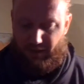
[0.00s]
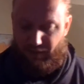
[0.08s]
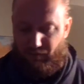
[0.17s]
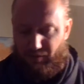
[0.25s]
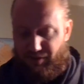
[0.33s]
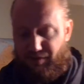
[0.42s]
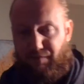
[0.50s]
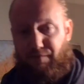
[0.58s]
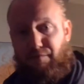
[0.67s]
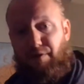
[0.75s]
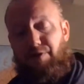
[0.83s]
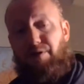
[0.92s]
Voices from
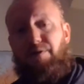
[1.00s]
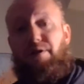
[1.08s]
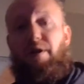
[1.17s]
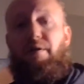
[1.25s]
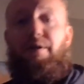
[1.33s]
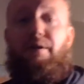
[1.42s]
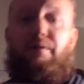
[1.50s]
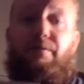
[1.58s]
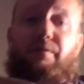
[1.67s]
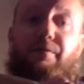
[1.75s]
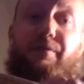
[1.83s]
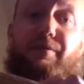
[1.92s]
French Ontario.
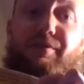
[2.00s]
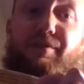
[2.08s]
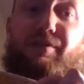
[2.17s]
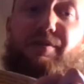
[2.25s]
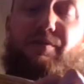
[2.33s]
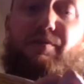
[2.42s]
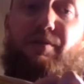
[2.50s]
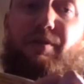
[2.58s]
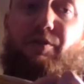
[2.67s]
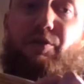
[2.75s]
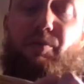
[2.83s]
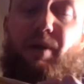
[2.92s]
This is,
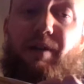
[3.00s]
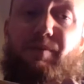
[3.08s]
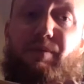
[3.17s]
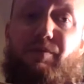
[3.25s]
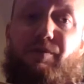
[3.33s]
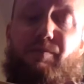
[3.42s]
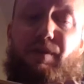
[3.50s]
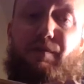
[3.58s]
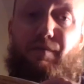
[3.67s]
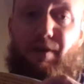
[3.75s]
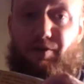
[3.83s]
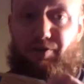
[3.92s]
in Quebec, people speak
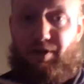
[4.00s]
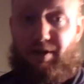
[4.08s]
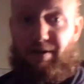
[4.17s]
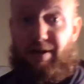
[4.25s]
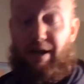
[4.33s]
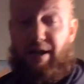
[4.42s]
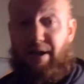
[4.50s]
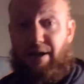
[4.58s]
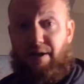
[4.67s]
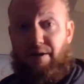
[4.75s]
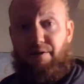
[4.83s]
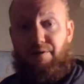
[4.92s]
French. And
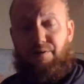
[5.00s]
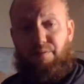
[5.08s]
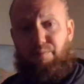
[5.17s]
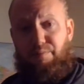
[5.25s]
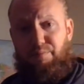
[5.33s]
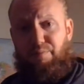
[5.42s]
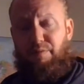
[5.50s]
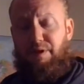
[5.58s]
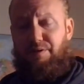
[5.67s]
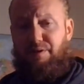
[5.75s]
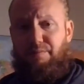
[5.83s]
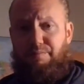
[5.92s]
it's
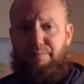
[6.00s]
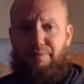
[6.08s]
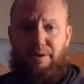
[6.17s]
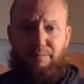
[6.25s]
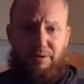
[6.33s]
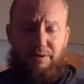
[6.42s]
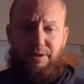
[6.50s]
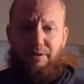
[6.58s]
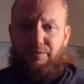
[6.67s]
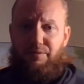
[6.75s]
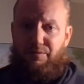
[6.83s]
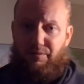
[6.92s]
a big
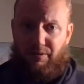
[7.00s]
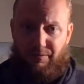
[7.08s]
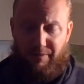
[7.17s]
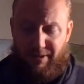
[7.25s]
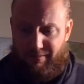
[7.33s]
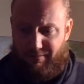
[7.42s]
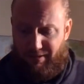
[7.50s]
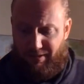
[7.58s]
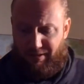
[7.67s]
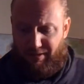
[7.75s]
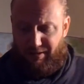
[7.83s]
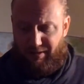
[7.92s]
political struggle that,
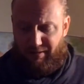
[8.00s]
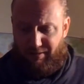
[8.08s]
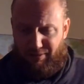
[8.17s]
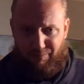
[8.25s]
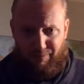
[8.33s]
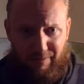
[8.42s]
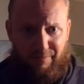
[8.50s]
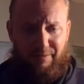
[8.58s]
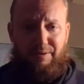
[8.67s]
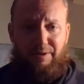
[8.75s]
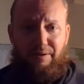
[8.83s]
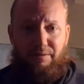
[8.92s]
you know, learn a
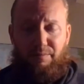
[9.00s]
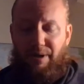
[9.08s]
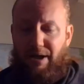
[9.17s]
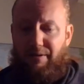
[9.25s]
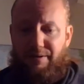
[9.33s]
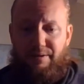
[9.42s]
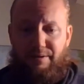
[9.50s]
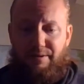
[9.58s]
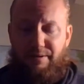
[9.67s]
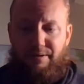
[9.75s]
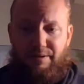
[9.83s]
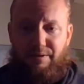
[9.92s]
little about
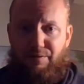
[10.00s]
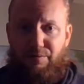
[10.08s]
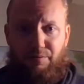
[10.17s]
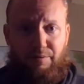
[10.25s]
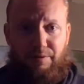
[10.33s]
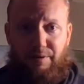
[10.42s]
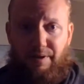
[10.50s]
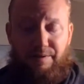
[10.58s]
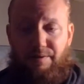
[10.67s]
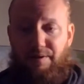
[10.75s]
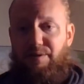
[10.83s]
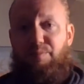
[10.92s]
in the school in the United
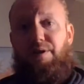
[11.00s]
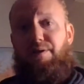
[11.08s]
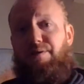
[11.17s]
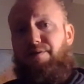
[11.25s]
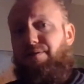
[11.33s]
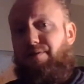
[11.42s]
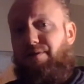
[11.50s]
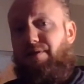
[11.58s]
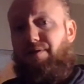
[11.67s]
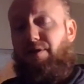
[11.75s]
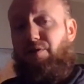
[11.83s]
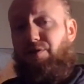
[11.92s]
States, but it
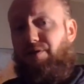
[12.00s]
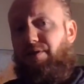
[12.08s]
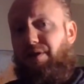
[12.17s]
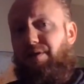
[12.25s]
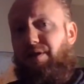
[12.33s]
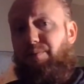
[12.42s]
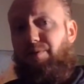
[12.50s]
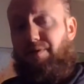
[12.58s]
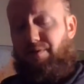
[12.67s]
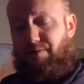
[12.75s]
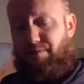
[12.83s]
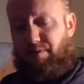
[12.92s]
goes a lot deeper
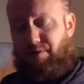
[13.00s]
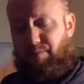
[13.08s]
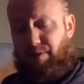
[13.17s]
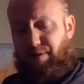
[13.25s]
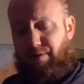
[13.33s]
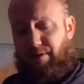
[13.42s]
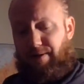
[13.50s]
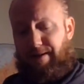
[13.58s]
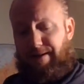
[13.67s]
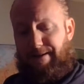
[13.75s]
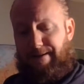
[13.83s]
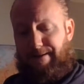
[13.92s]
than you might think.